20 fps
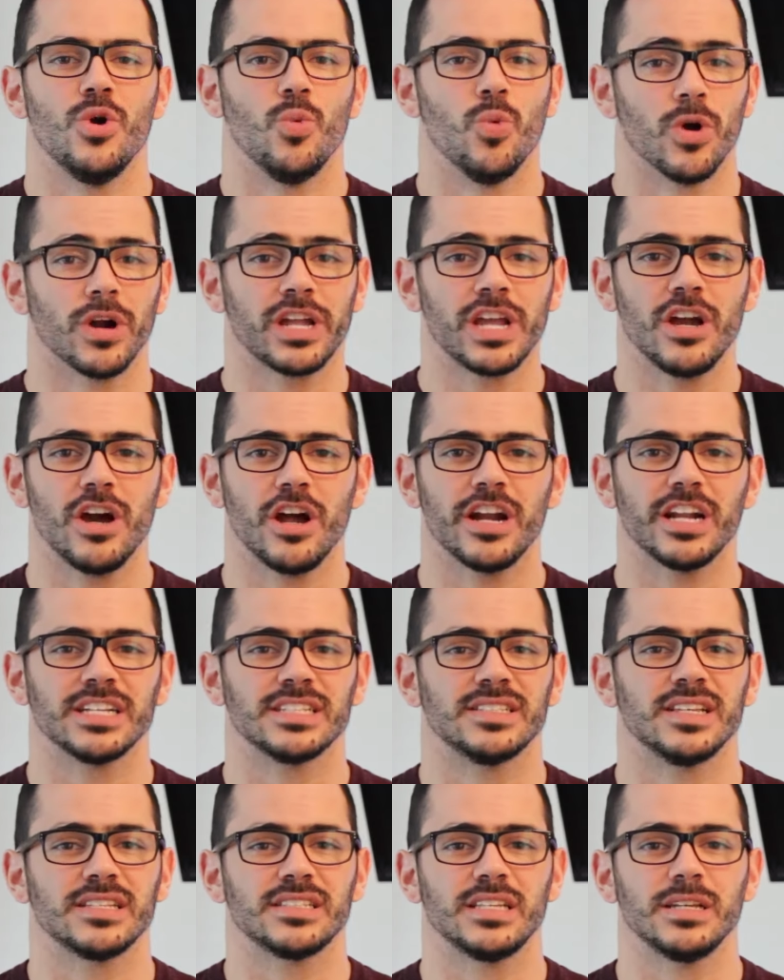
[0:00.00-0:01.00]
Working on an
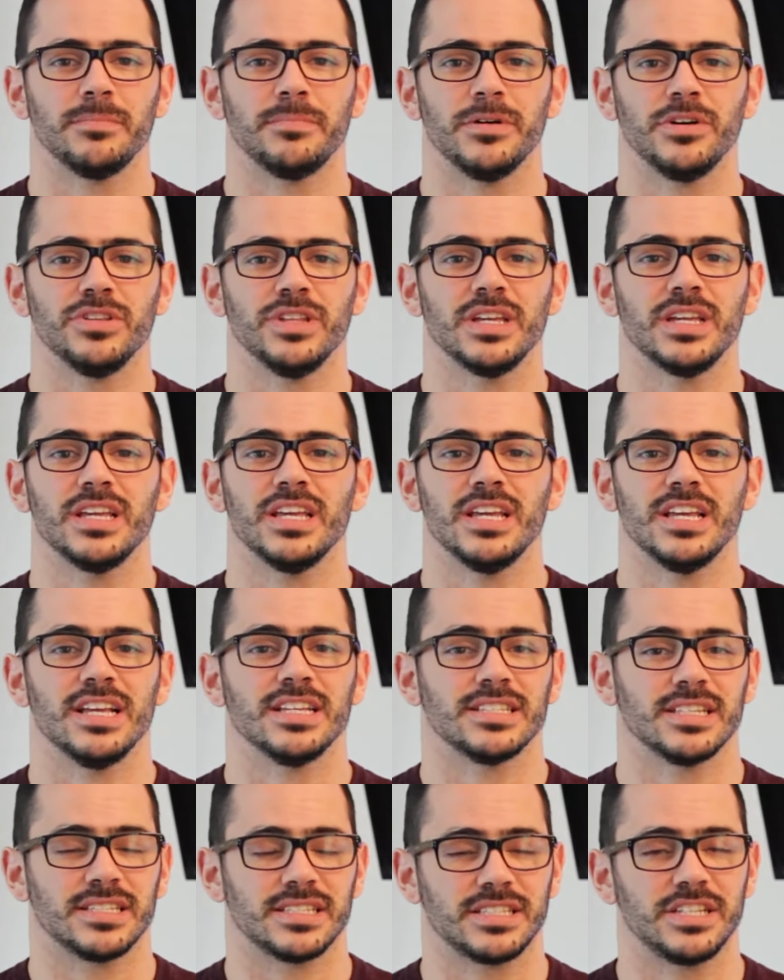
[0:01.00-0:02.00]
existing building
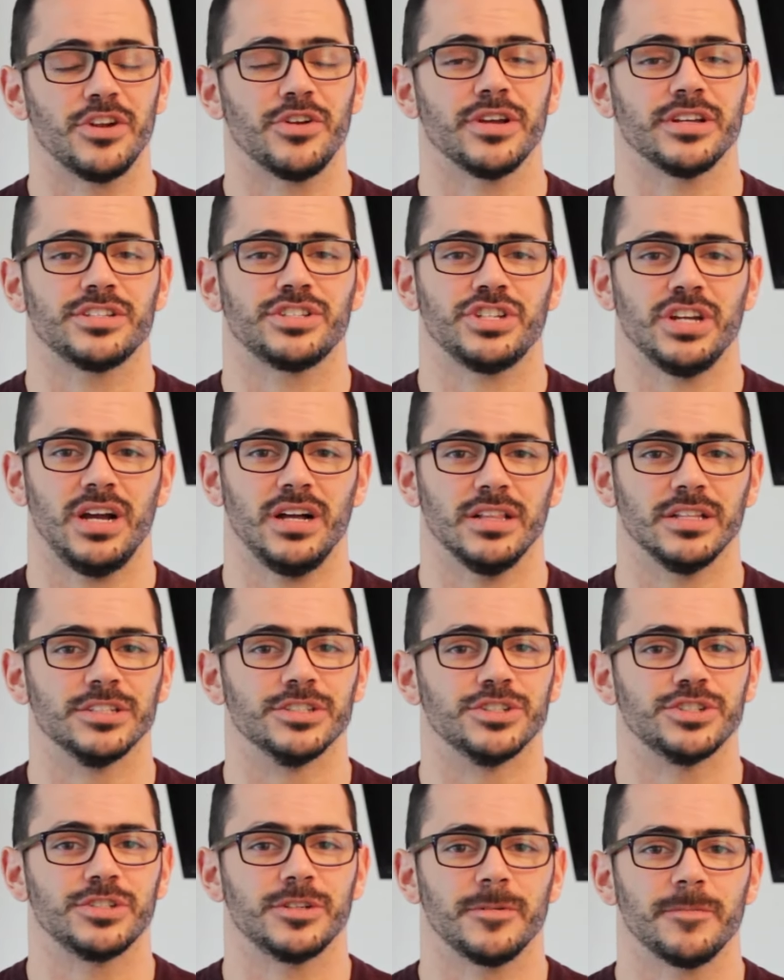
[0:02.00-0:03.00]
is a serious
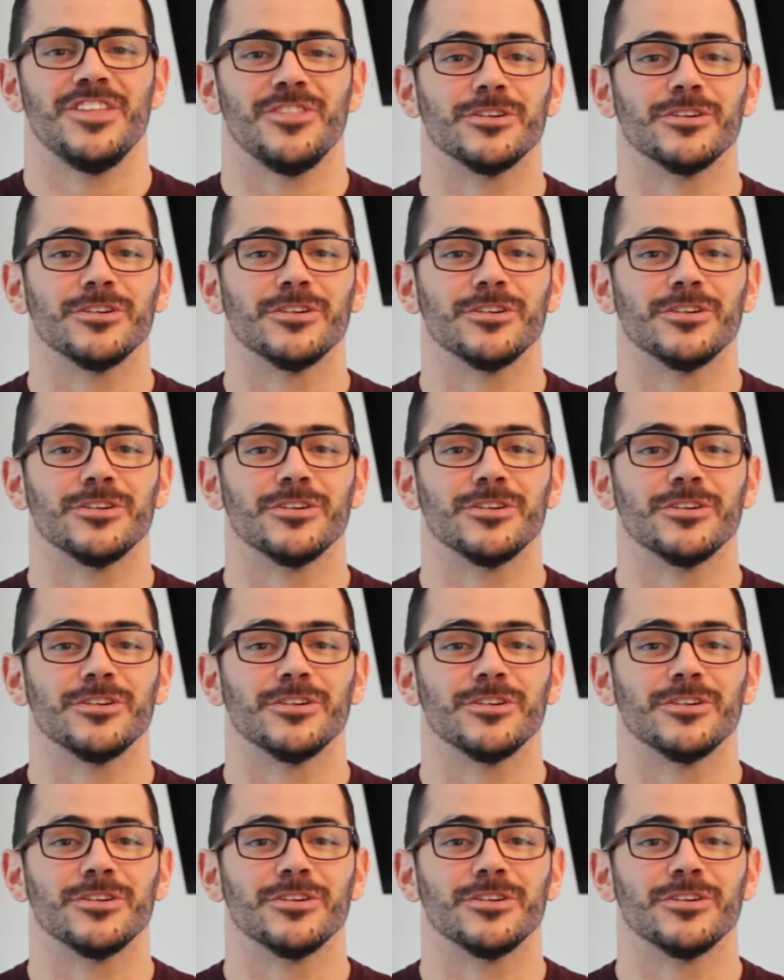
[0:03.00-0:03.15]
challenge.